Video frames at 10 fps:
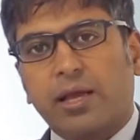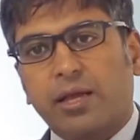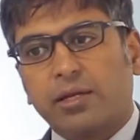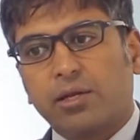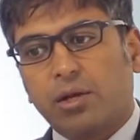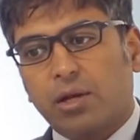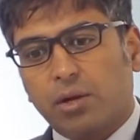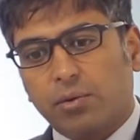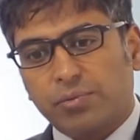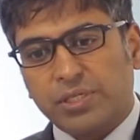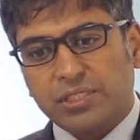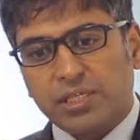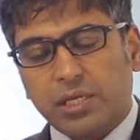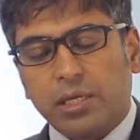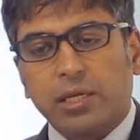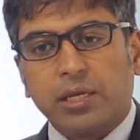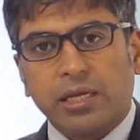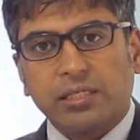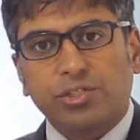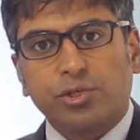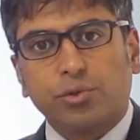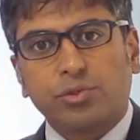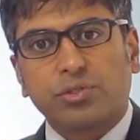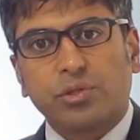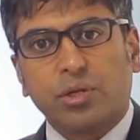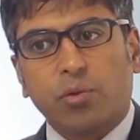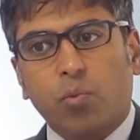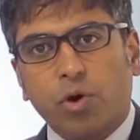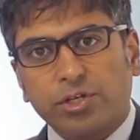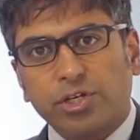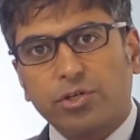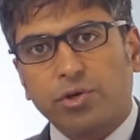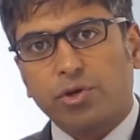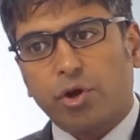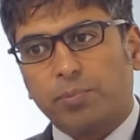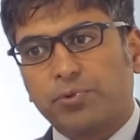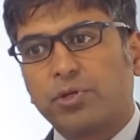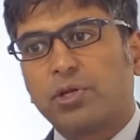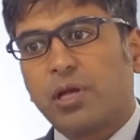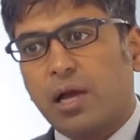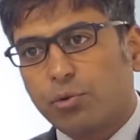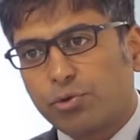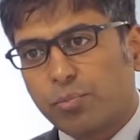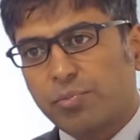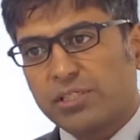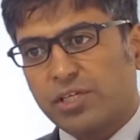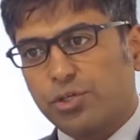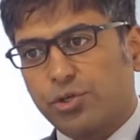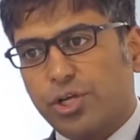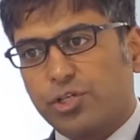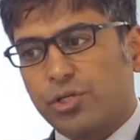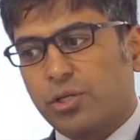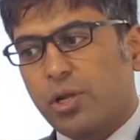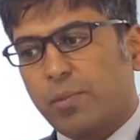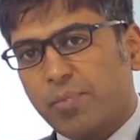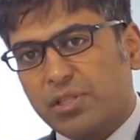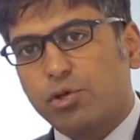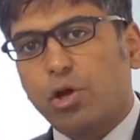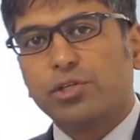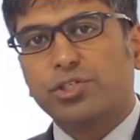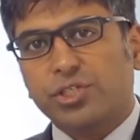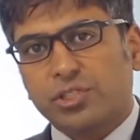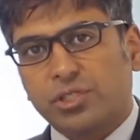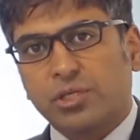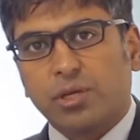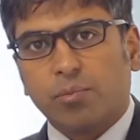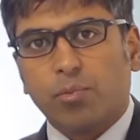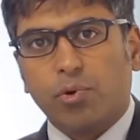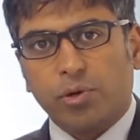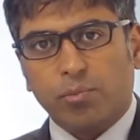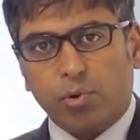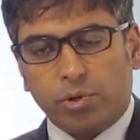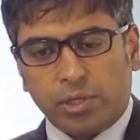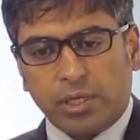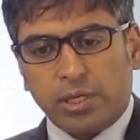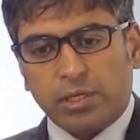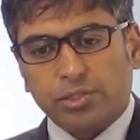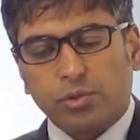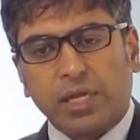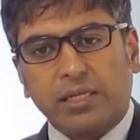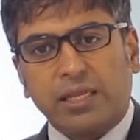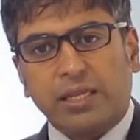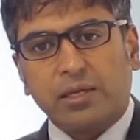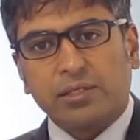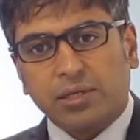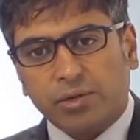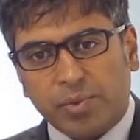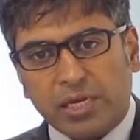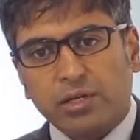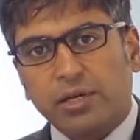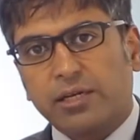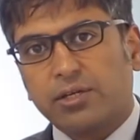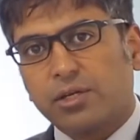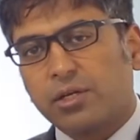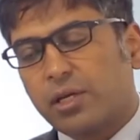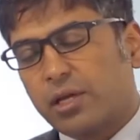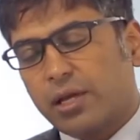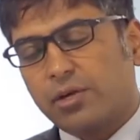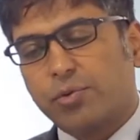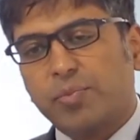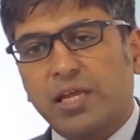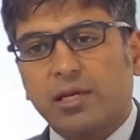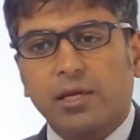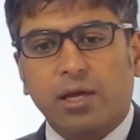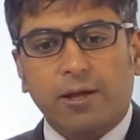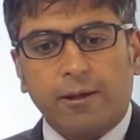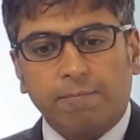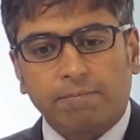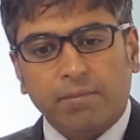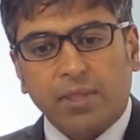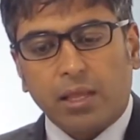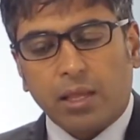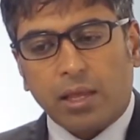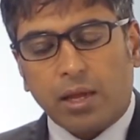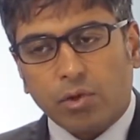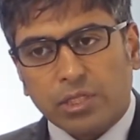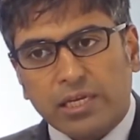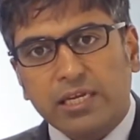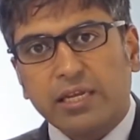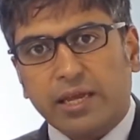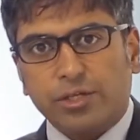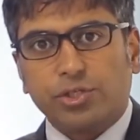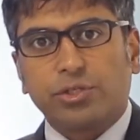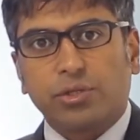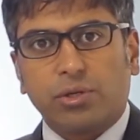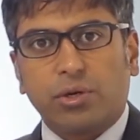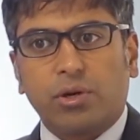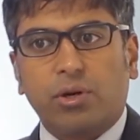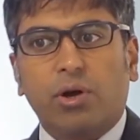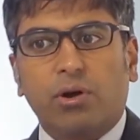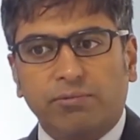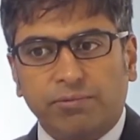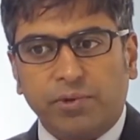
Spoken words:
And we see institutes wanting to adopt outcome-based education methodologies more and more so that they can remain connected and remain on the leading edge of